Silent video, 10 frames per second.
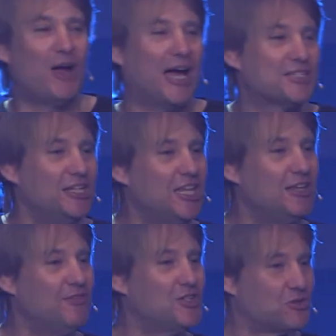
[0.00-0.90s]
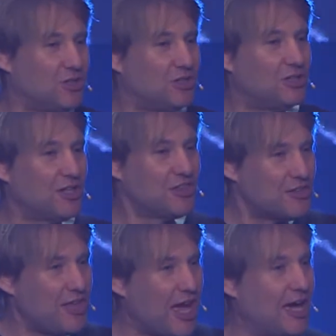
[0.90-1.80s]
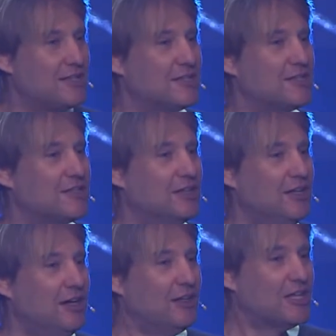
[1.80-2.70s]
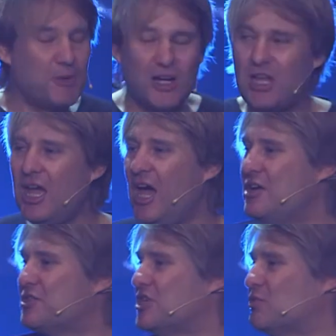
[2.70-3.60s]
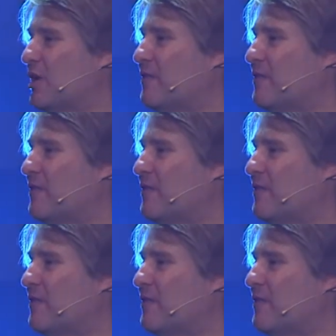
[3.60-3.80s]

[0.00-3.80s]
as an individual than that. There's been occasions when